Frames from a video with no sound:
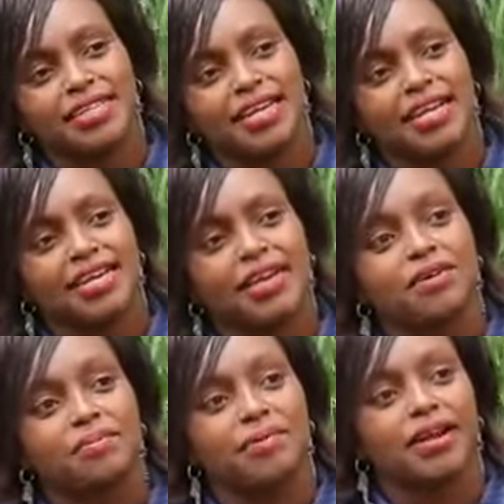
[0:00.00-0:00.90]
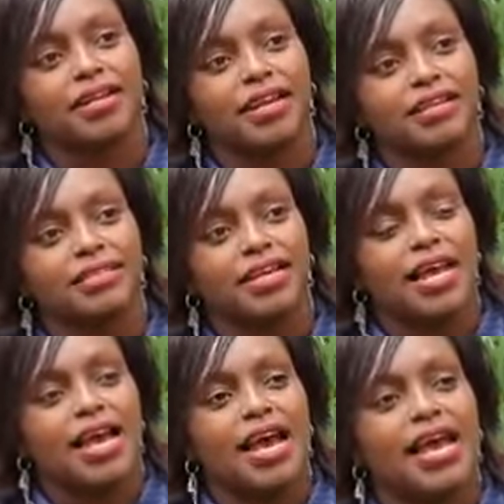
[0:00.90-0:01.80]
day and I got pregnant.
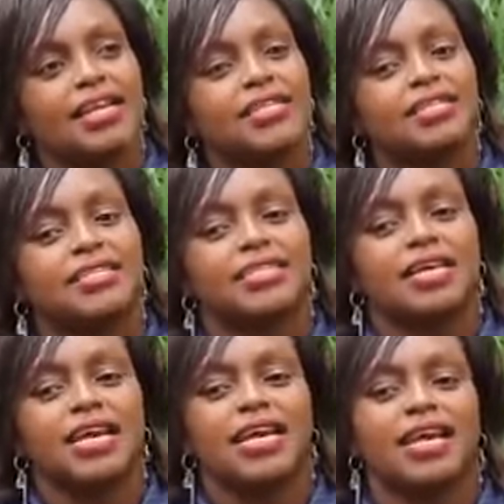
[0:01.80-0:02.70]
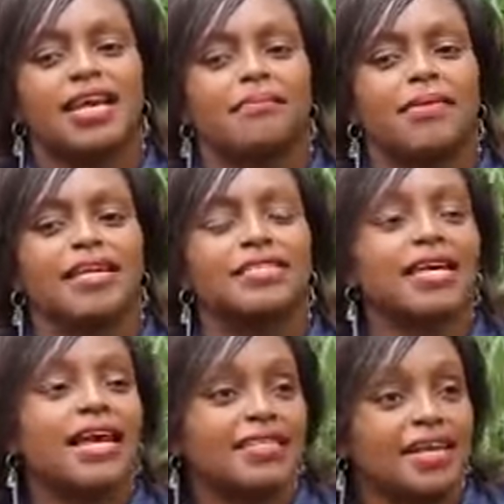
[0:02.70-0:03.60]
And my
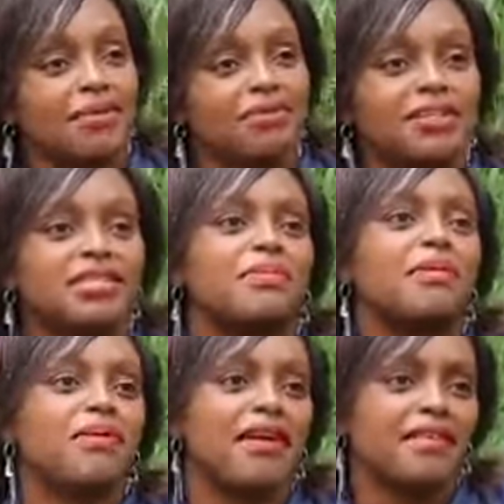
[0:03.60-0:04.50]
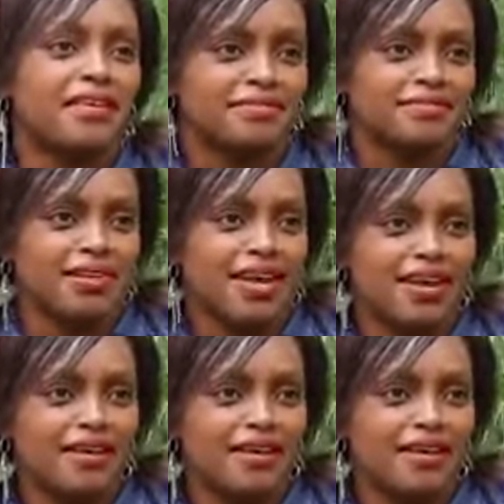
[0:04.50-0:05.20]
son now, he's my brother, my